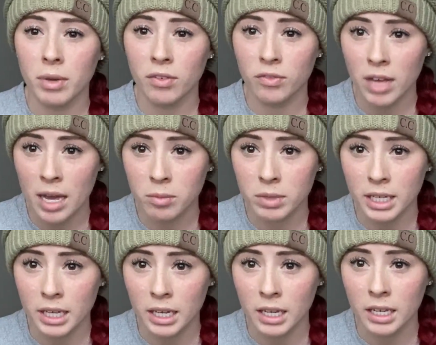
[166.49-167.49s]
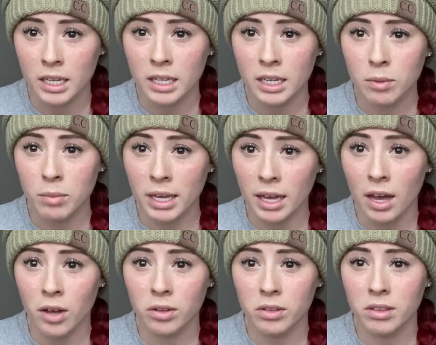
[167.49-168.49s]
my family, my
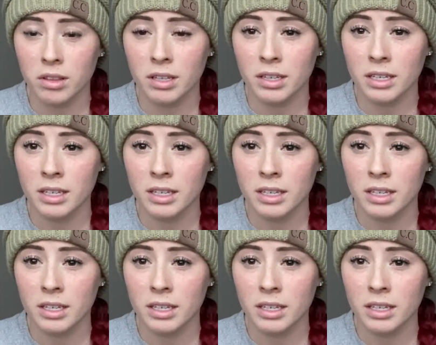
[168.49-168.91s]
health,